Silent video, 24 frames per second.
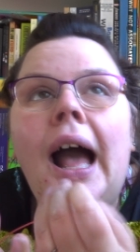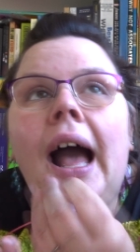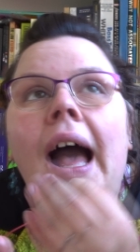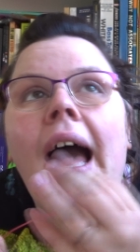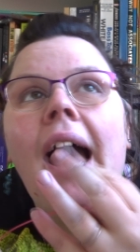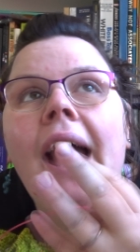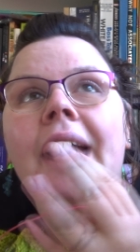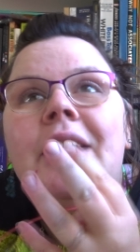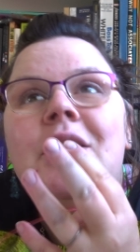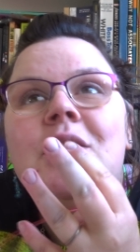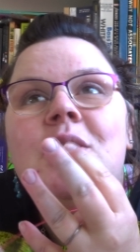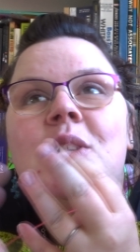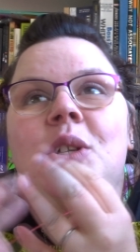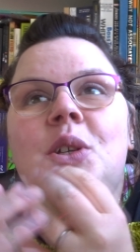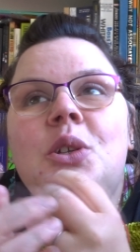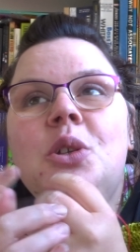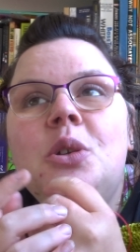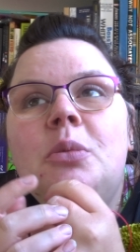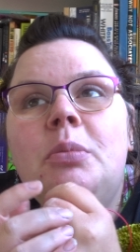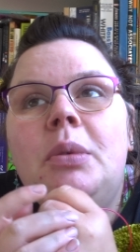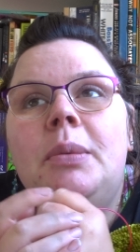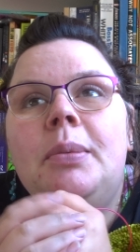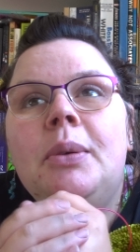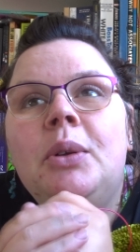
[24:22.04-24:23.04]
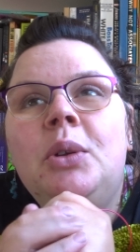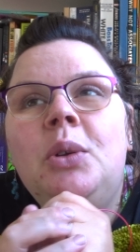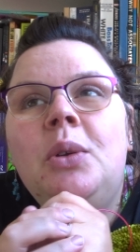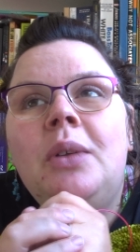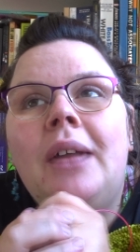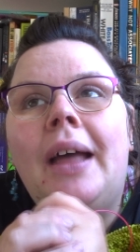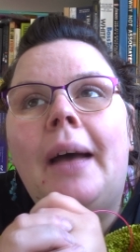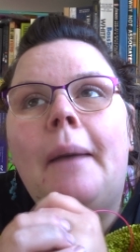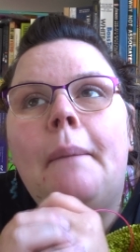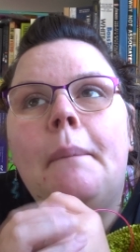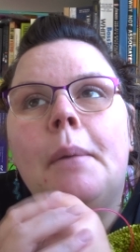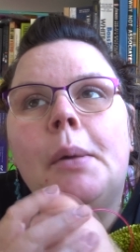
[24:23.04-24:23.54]
I just assume people know
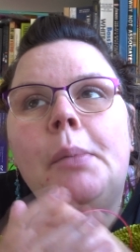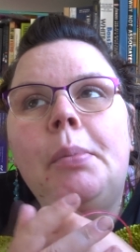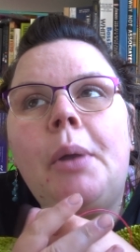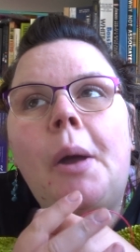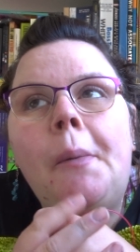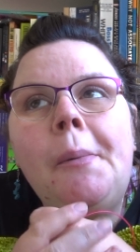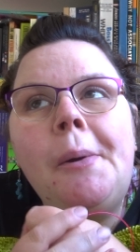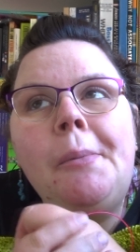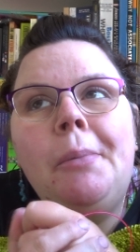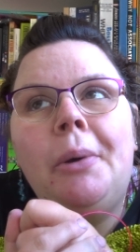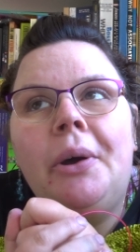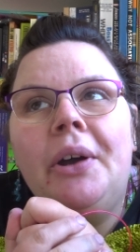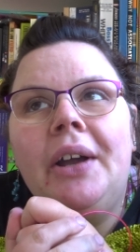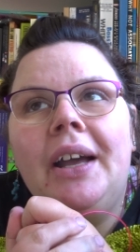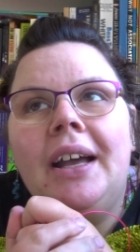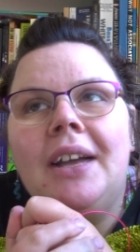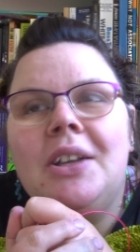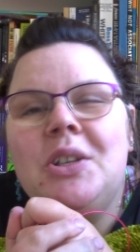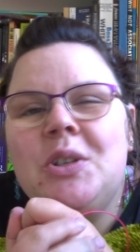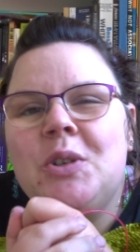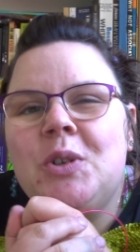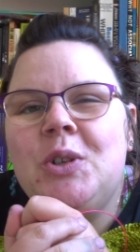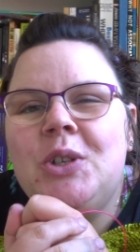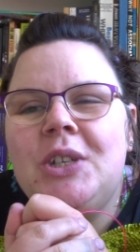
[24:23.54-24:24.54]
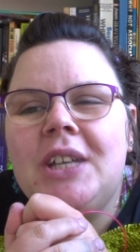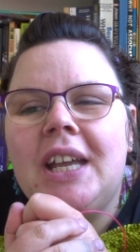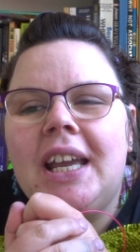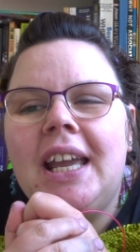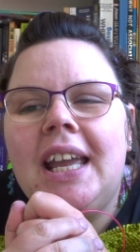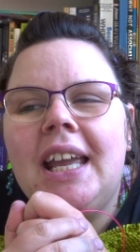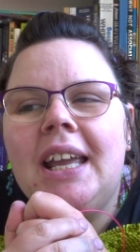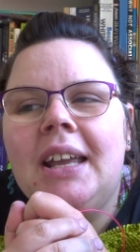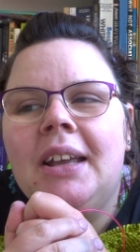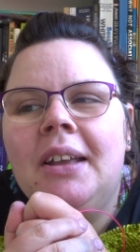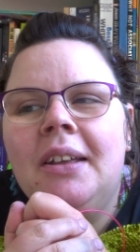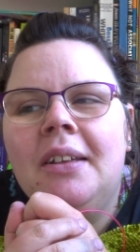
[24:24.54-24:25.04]
that, but proper podcasters
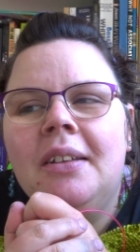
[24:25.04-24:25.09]
say